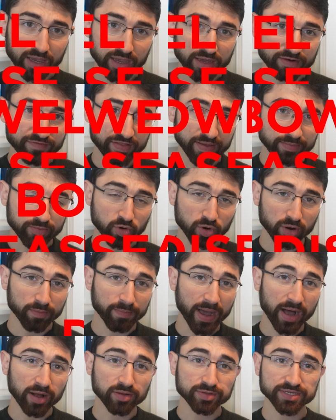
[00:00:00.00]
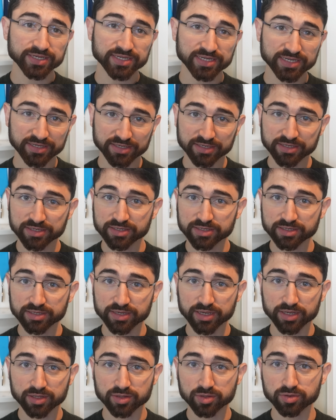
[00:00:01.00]
Inflammatory bowel diseases
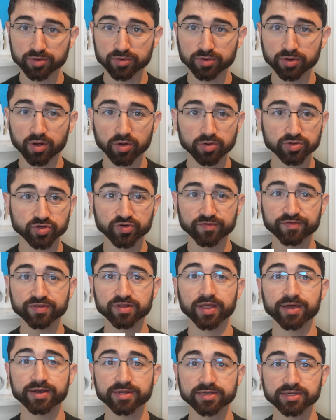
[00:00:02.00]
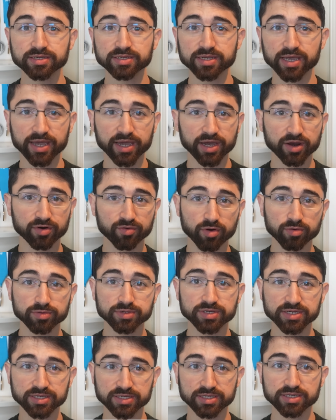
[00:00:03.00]
include ulcerative colitis and
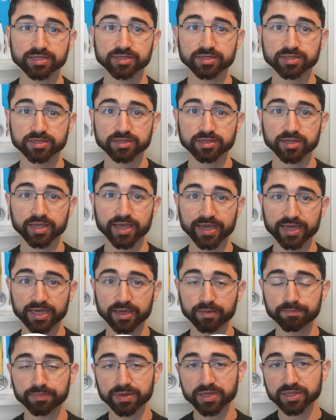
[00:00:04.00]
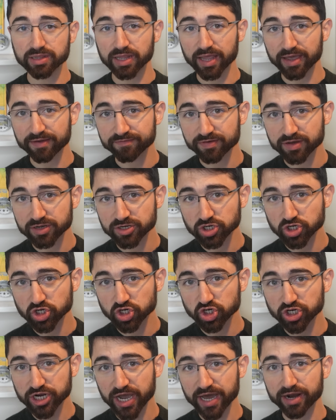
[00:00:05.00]
Crohn's disease and can be
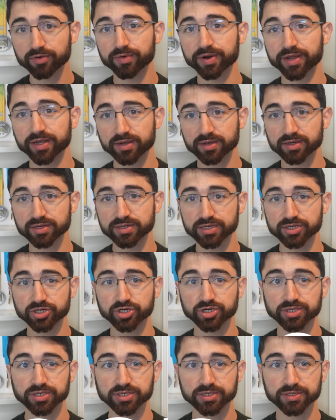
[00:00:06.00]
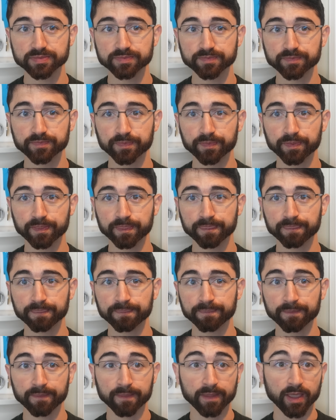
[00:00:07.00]
life-shattering conditions.
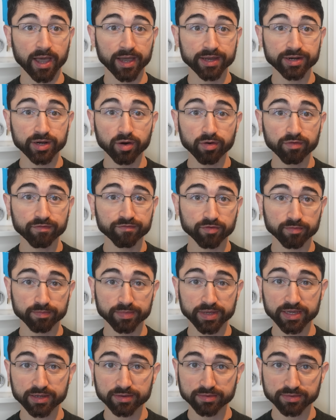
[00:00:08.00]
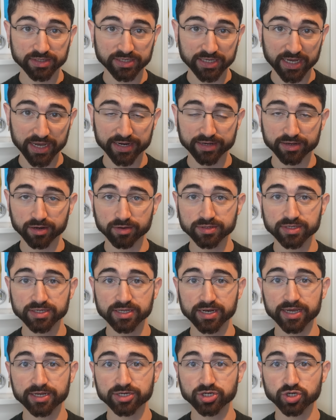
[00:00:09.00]
I know for me, diagnosed
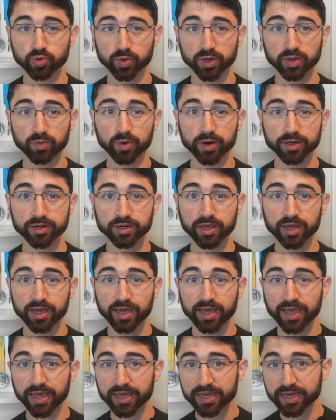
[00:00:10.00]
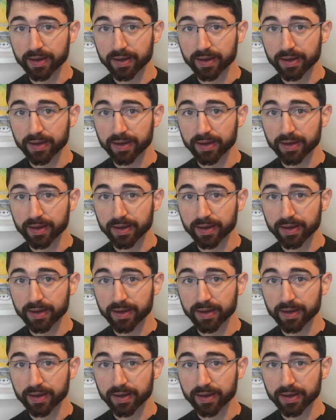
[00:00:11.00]
at age 21, it